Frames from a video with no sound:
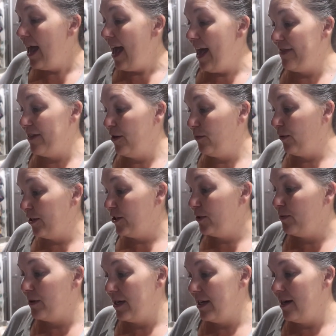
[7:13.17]
And then once
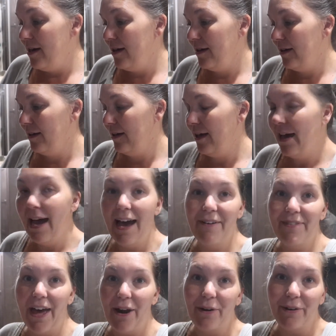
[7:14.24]
we
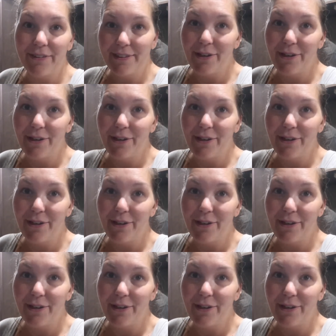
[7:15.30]
have that